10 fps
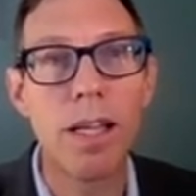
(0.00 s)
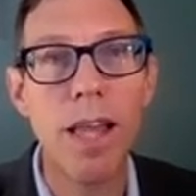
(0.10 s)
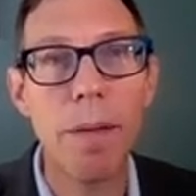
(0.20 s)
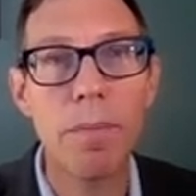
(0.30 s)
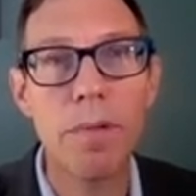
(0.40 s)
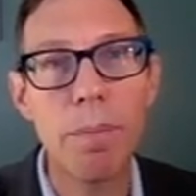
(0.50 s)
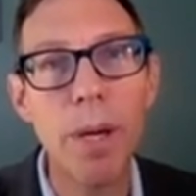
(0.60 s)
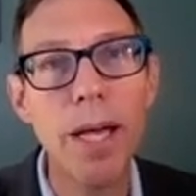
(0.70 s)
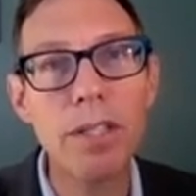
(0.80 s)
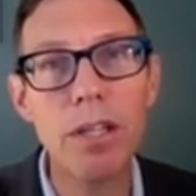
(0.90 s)
that
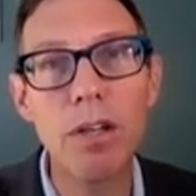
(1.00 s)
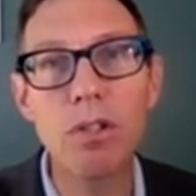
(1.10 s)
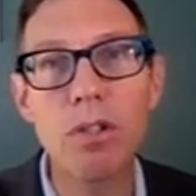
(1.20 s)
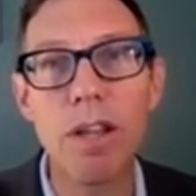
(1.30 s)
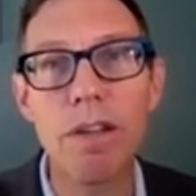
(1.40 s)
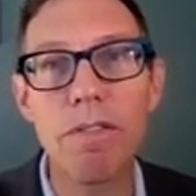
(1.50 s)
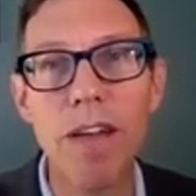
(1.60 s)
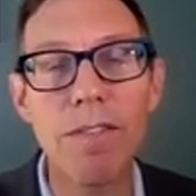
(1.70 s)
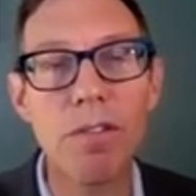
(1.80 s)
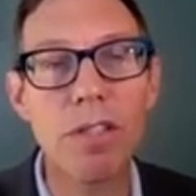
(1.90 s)
depicts a culture that
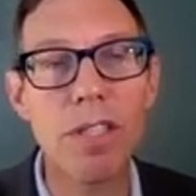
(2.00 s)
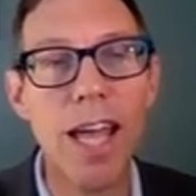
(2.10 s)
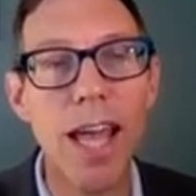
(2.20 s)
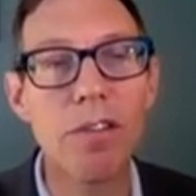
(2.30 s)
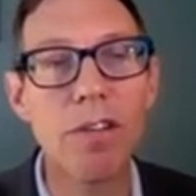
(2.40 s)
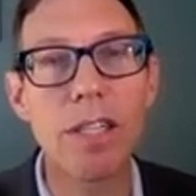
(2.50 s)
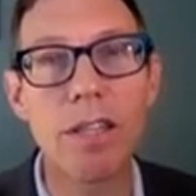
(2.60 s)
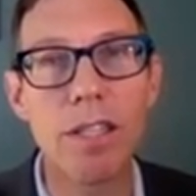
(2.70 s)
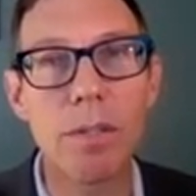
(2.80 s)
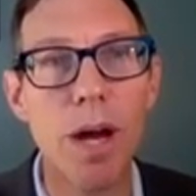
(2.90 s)
favors catering to
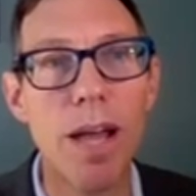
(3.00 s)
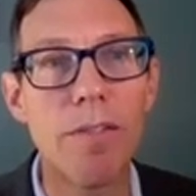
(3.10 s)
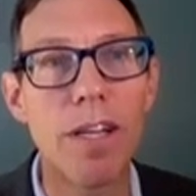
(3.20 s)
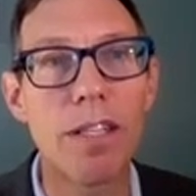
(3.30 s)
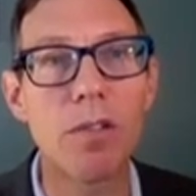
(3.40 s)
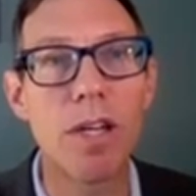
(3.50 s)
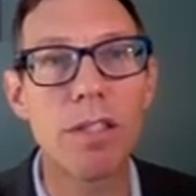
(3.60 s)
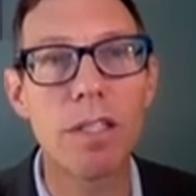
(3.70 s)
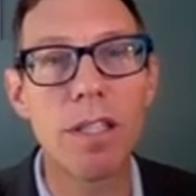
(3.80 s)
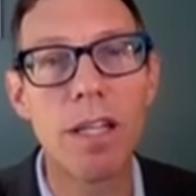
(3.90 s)
these private
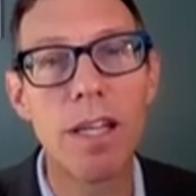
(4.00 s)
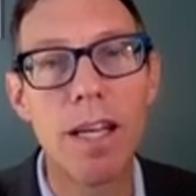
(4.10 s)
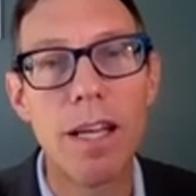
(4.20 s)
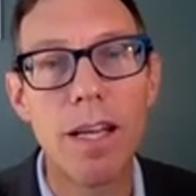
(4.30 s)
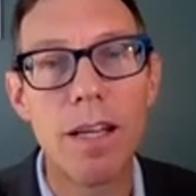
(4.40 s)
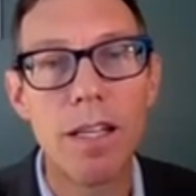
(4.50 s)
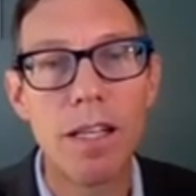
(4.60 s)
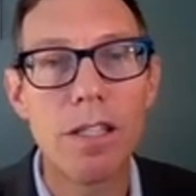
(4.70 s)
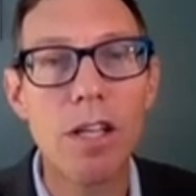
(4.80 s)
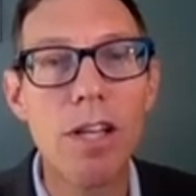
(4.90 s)
interests.
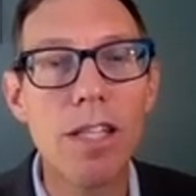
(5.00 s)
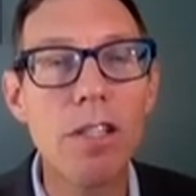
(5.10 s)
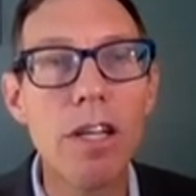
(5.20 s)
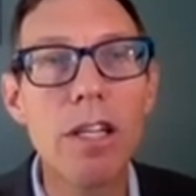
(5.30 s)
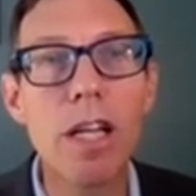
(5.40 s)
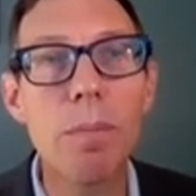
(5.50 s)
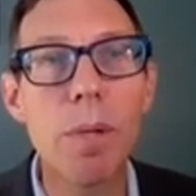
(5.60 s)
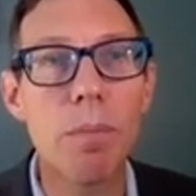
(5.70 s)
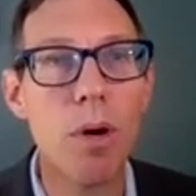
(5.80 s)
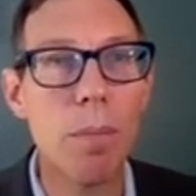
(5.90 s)
So let's look a little
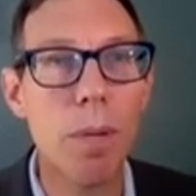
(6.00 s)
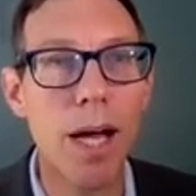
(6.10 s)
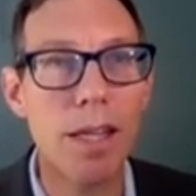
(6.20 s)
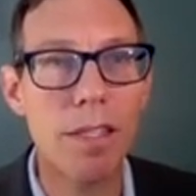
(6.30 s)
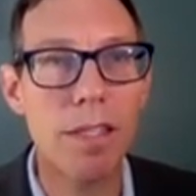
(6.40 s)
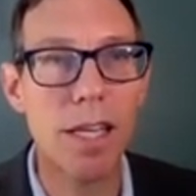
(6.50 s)
bit more behind the